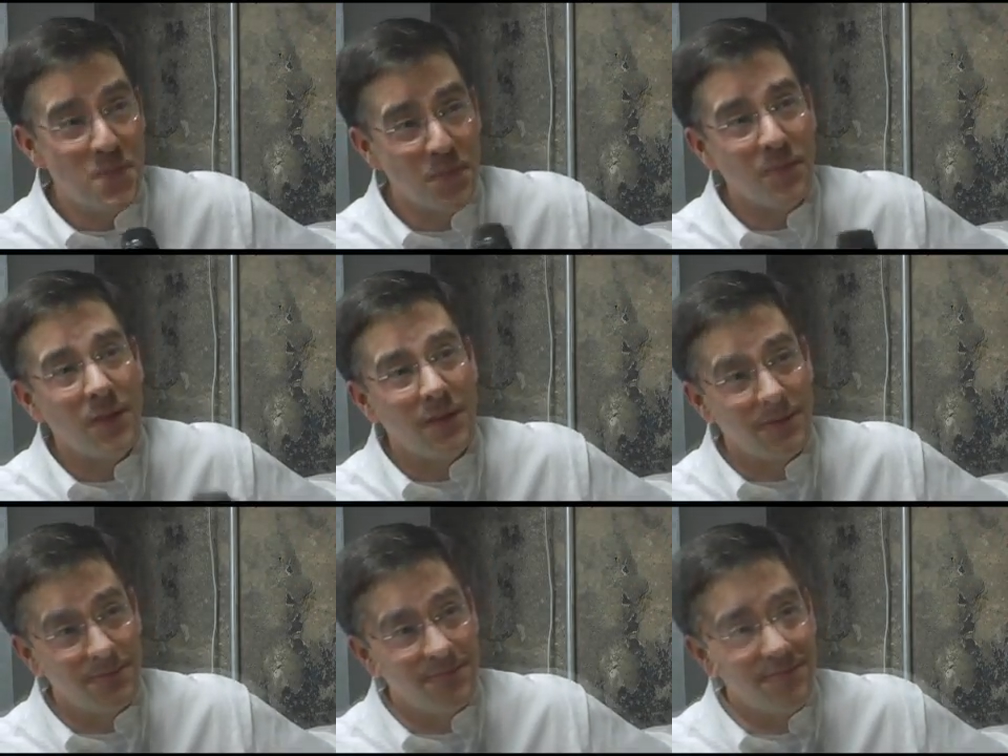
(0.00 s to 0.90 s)
He says
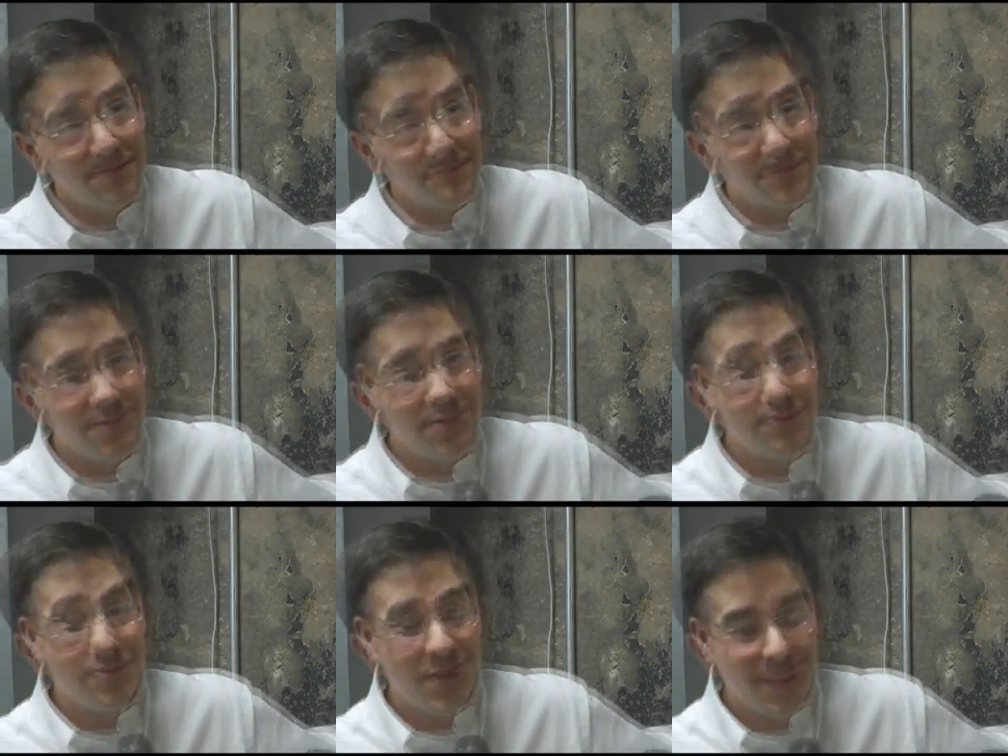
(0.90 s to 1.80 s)
that talent for
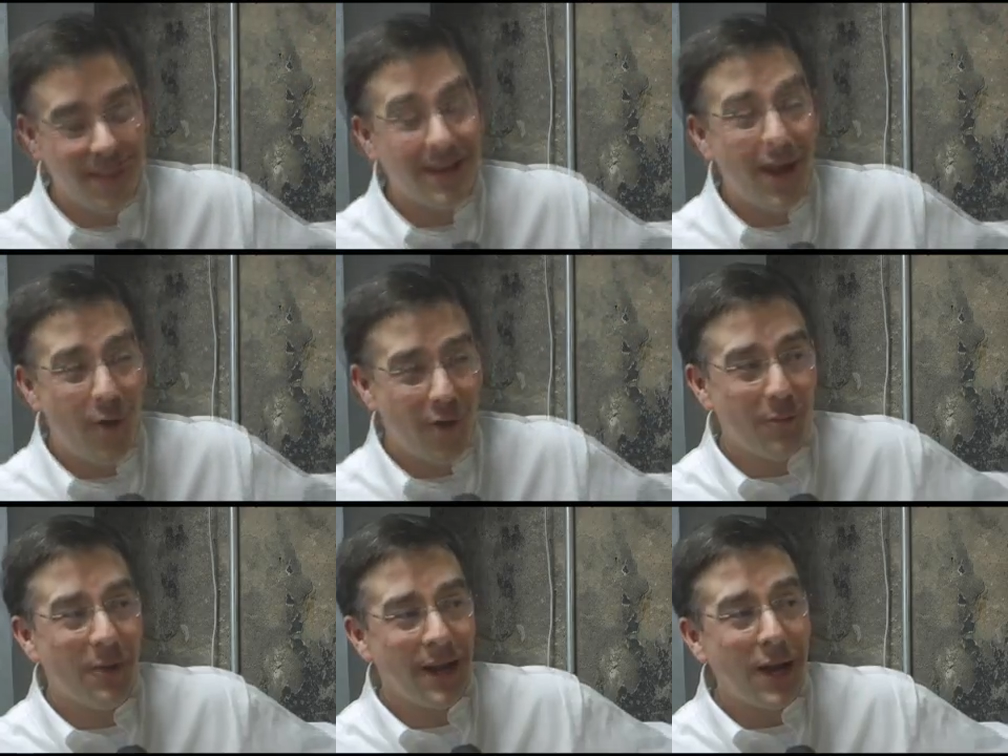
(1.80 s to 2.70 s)
impressions made
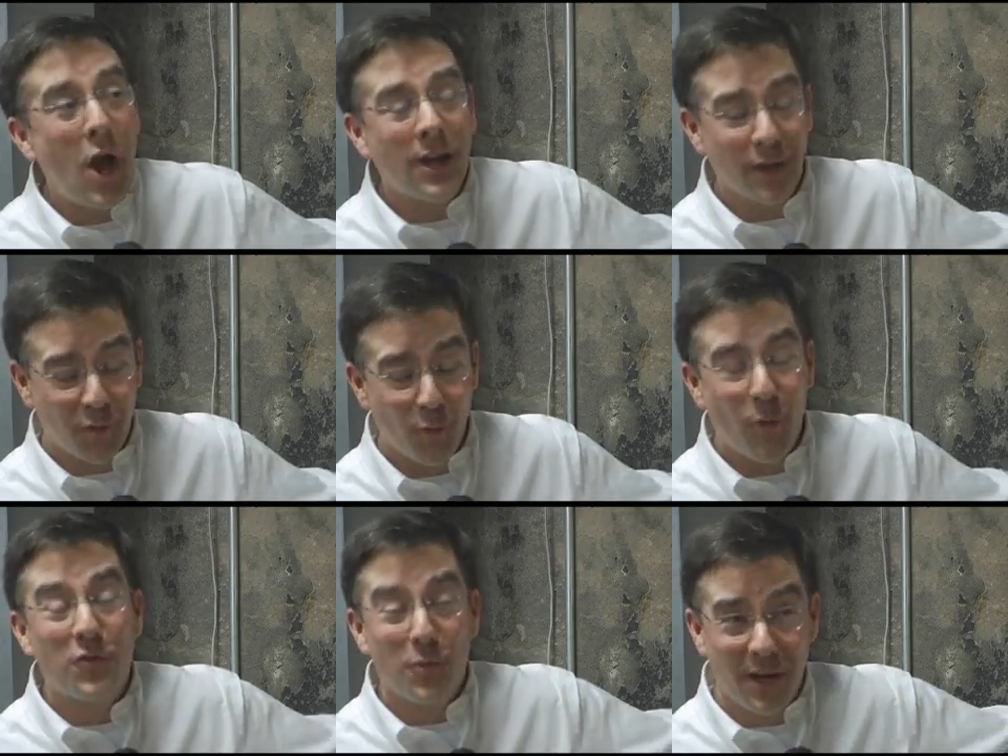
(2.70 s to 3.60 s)
for some real
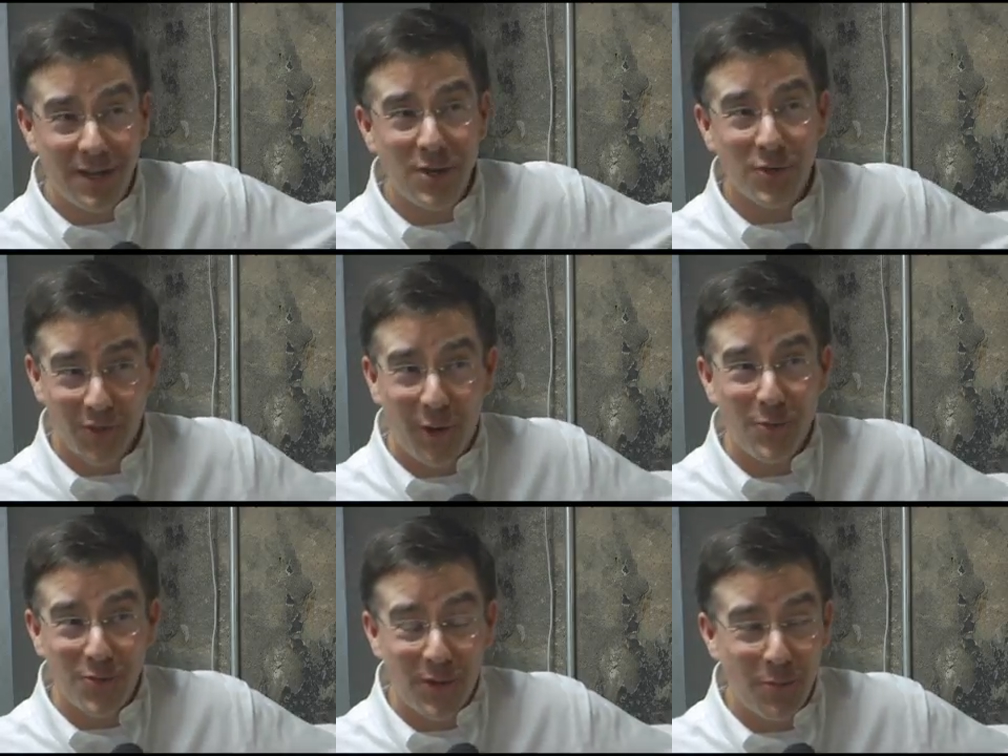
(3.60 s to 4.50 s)
fun when he was a
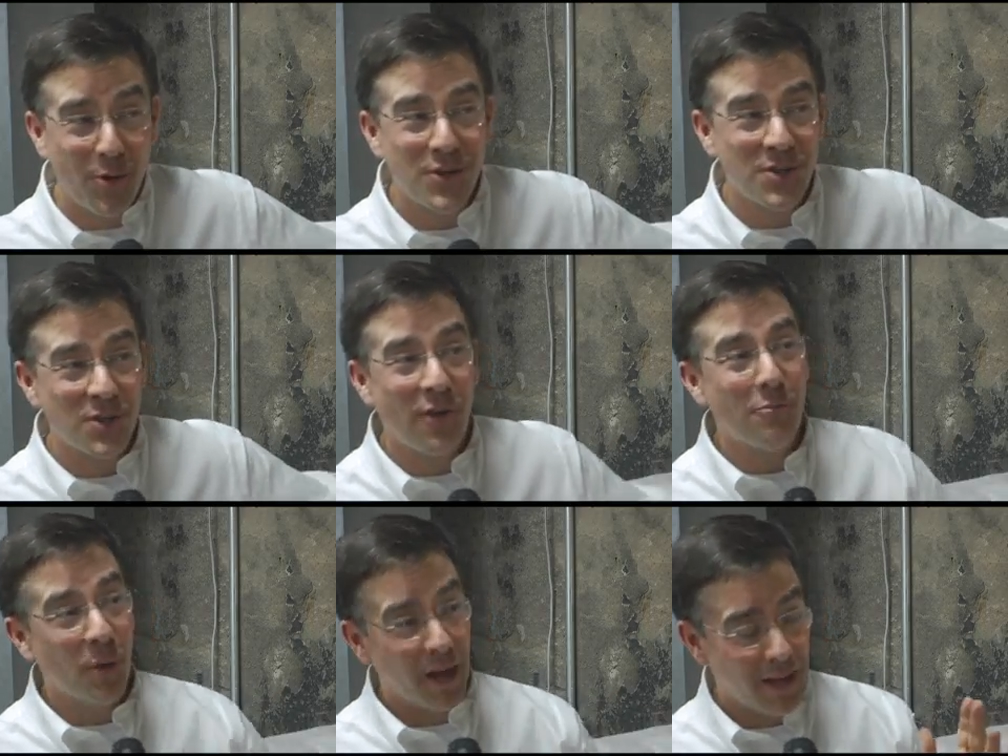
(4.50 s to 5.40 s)
student at St. Joe's
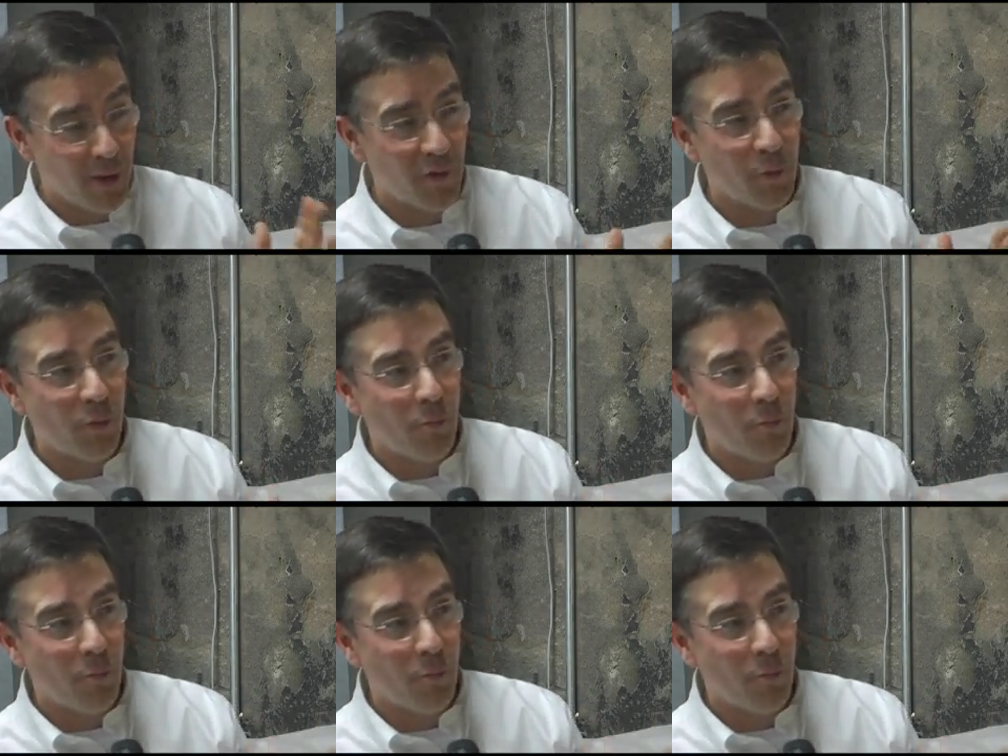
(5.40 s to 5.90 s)
Prep.